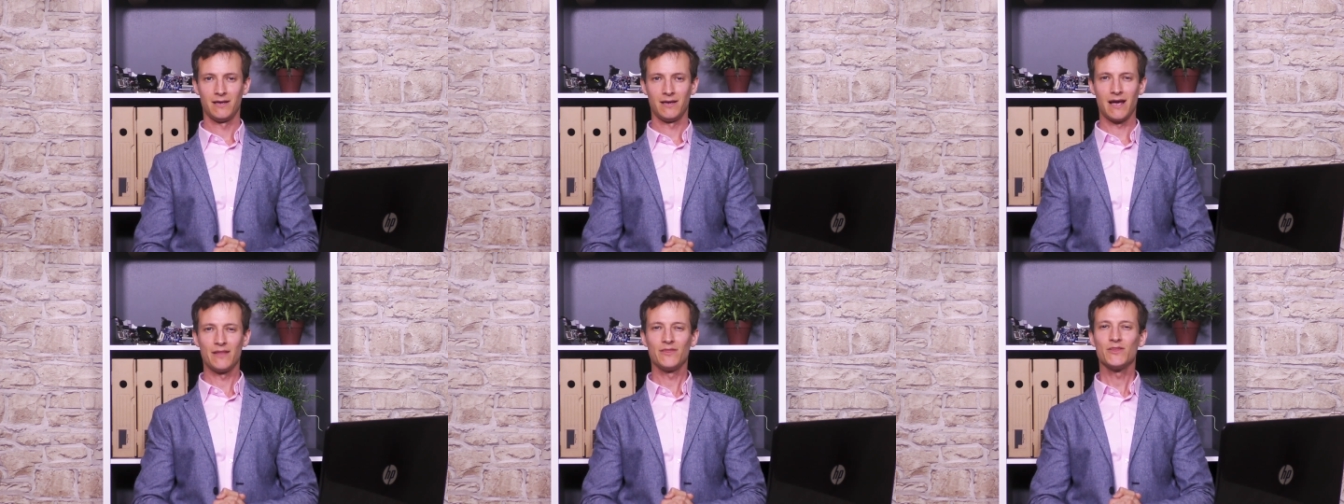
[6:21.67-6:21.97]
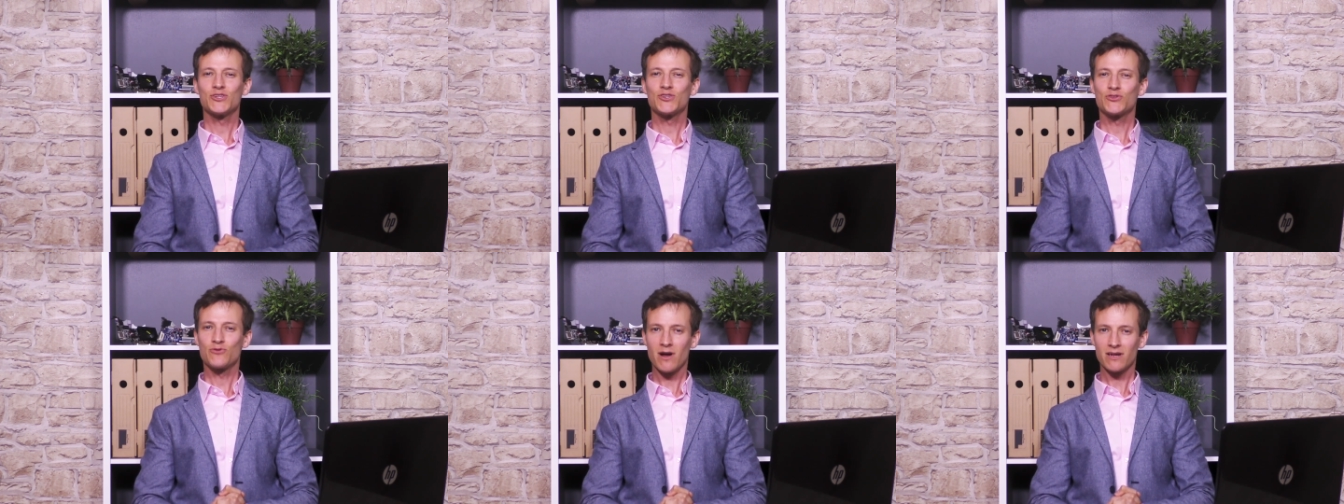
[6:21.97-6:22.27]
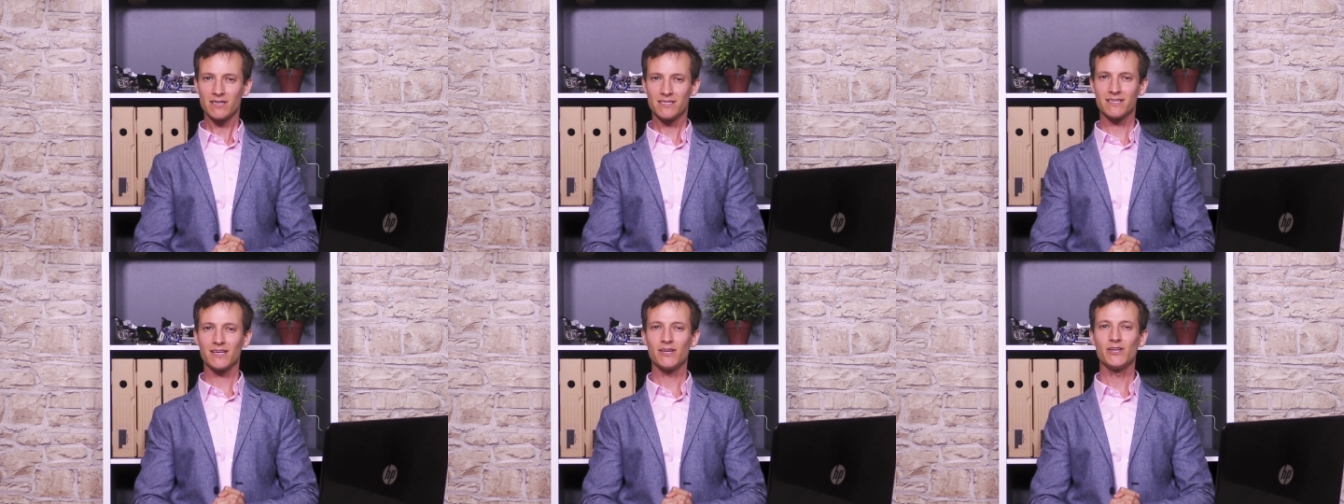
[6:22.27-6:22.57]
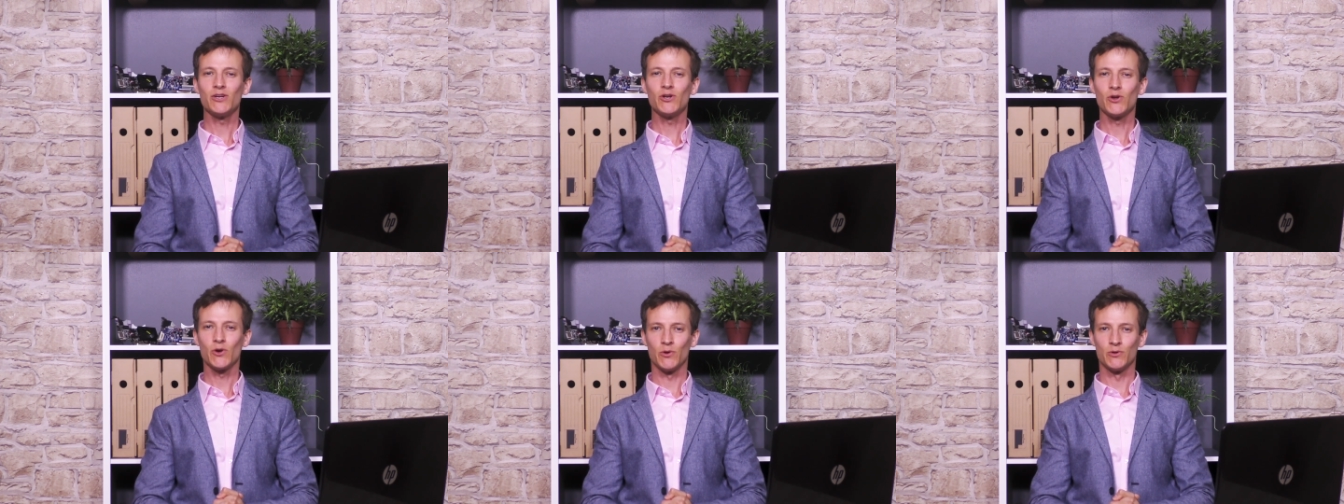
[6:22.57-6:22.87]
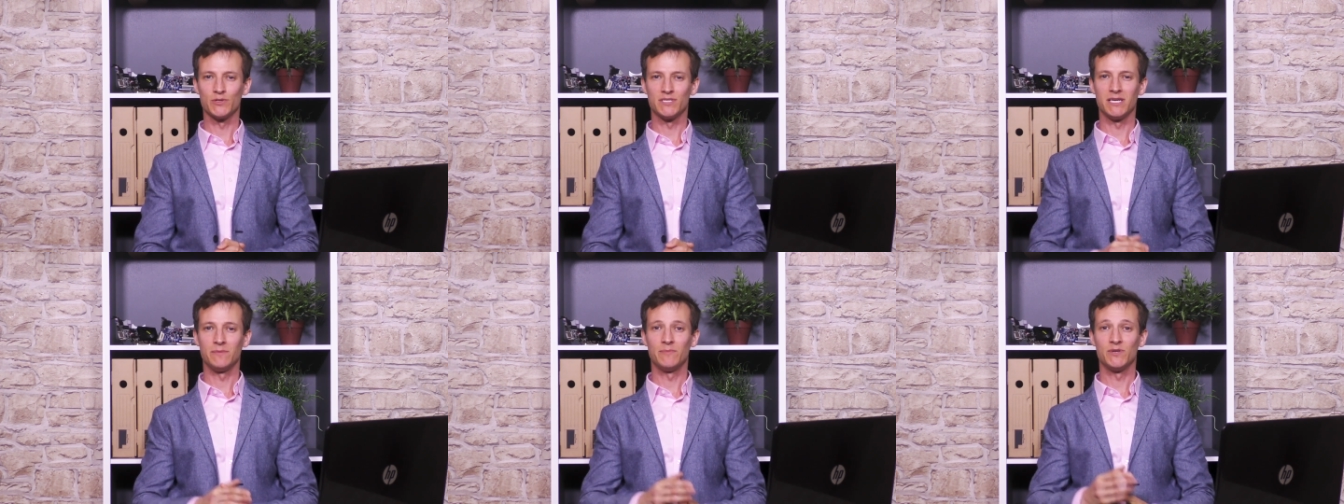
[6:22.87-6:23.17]
And the trust and
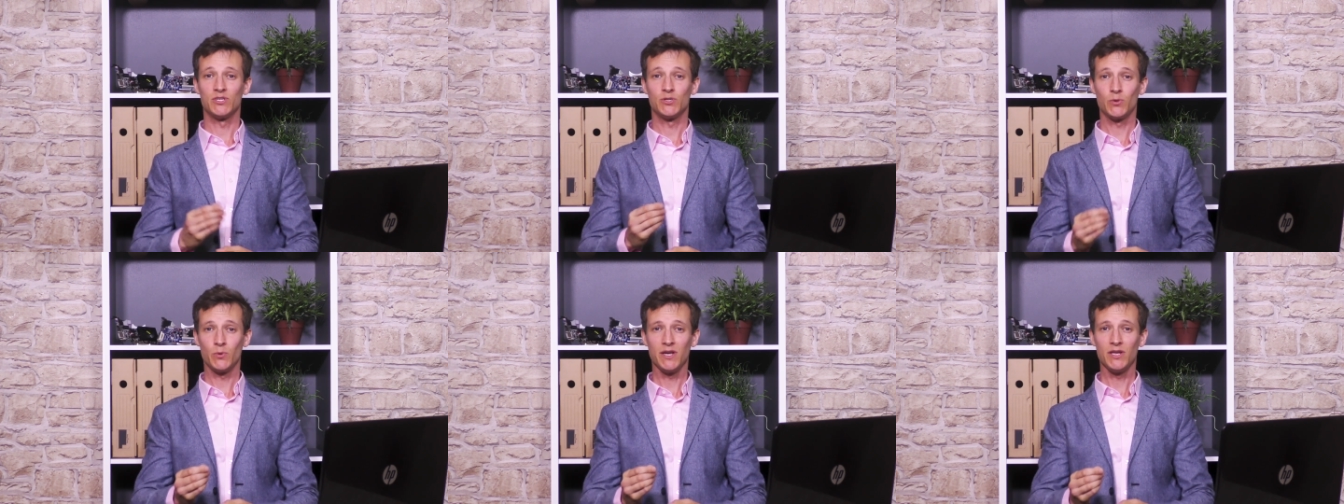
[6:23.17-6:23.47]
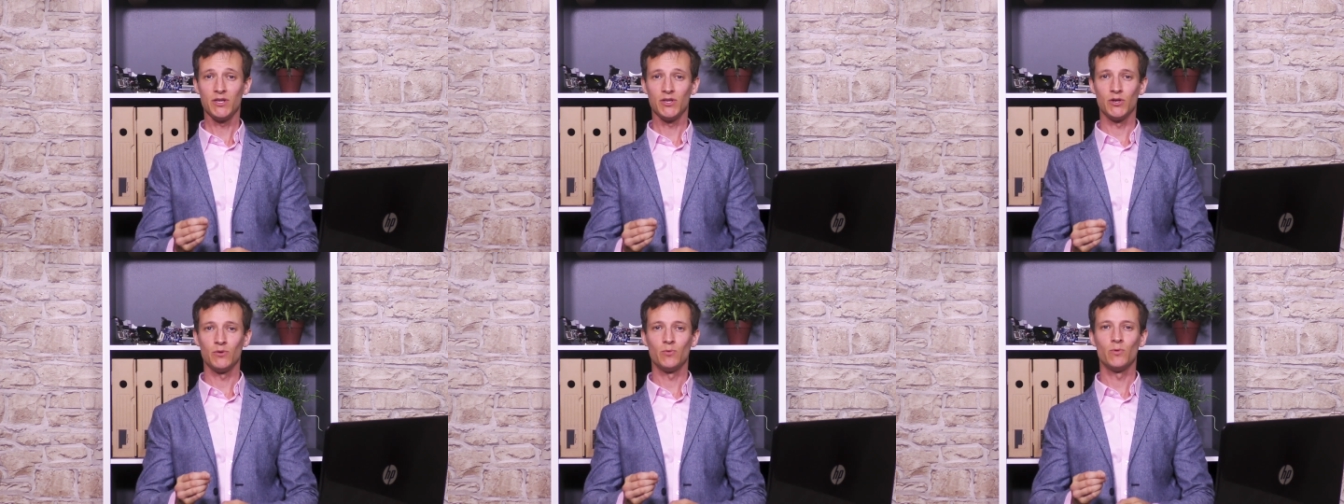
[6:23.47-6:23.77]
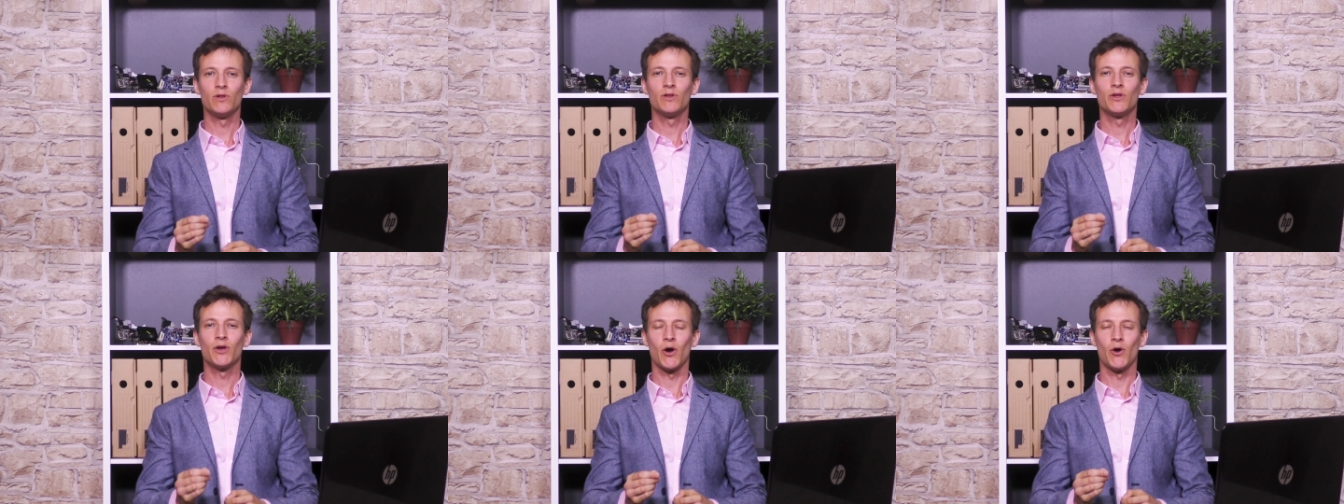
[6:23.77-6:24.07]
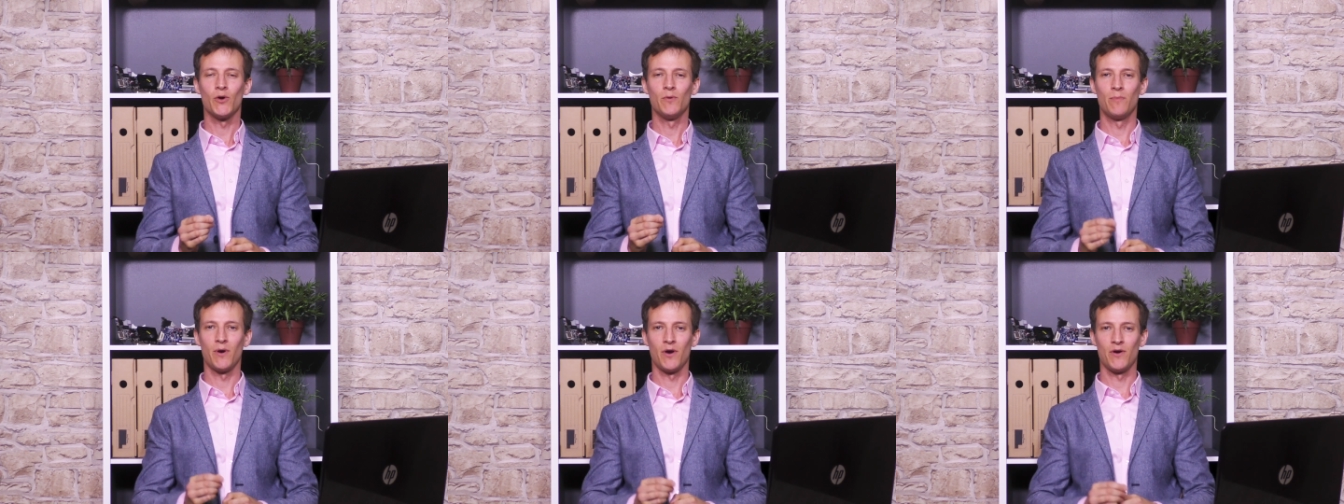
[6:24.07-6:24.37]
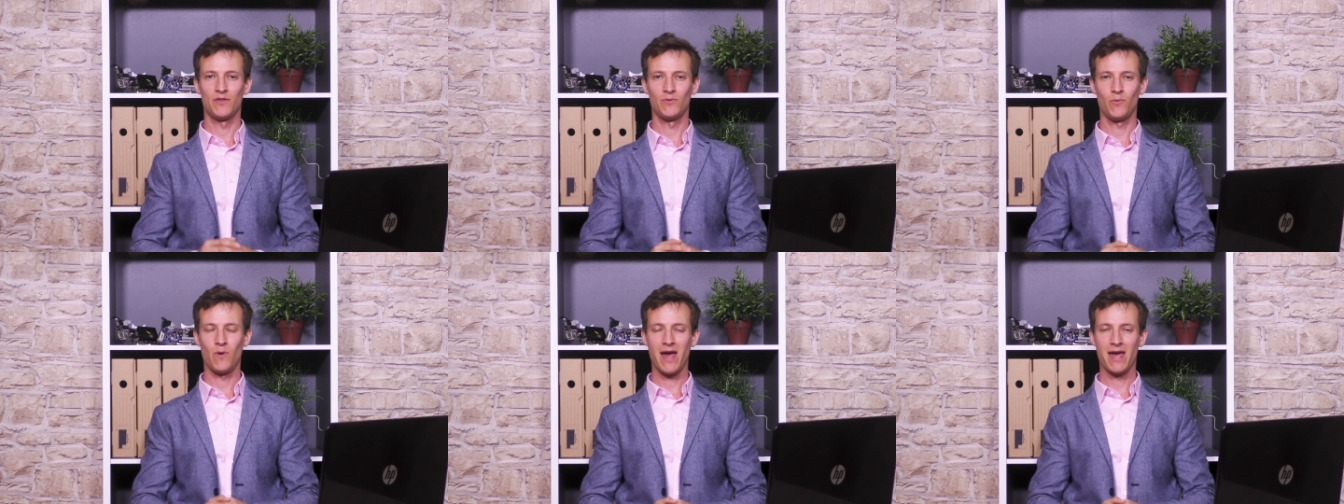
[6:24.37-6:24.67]
loyalty between you will go
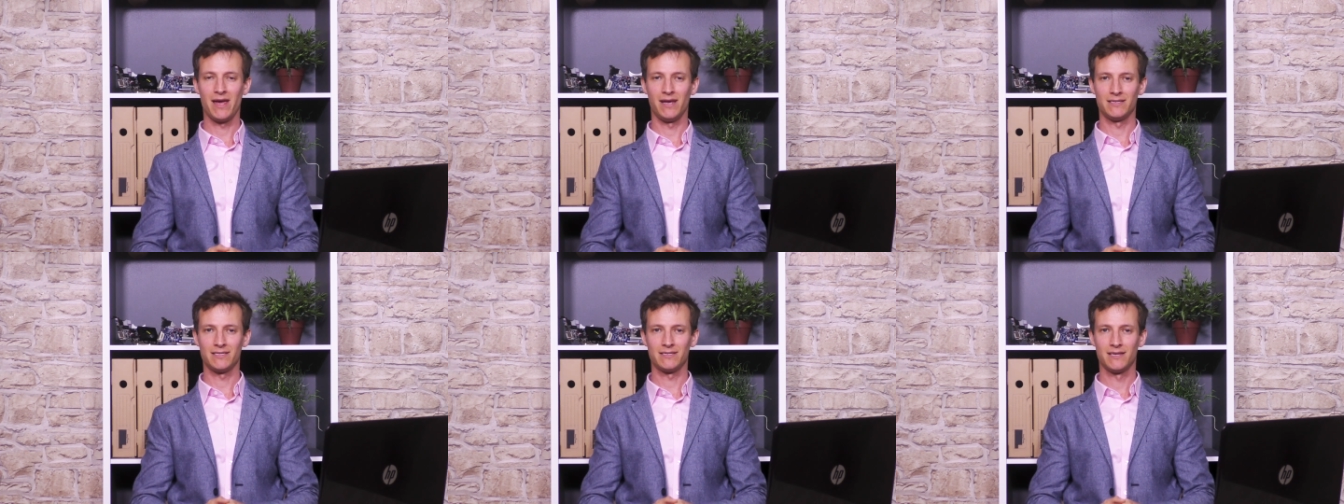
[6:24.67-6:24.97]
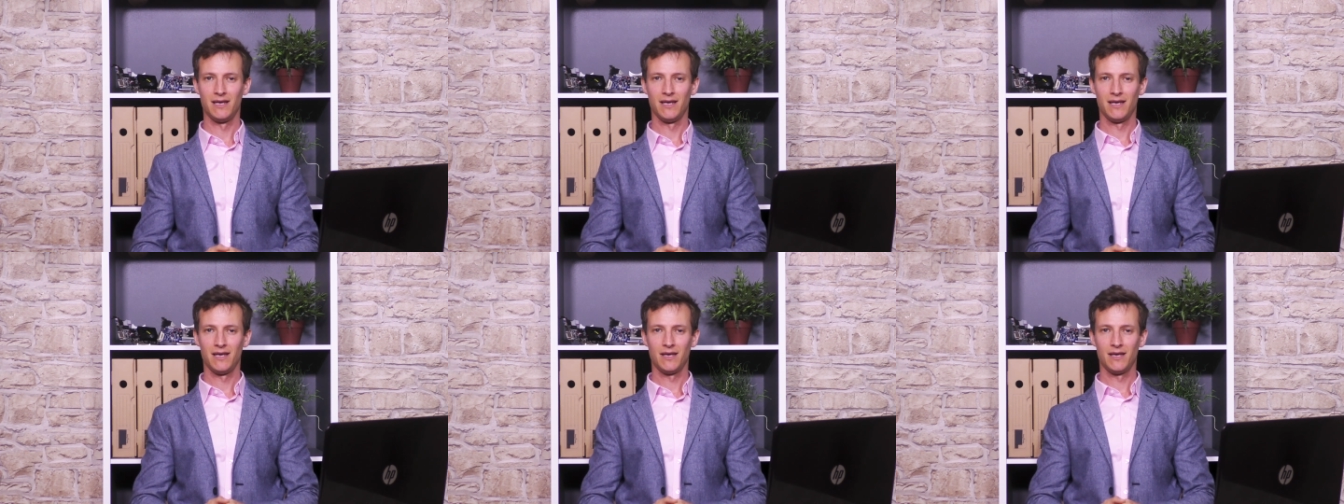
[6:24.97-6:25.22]
both ways.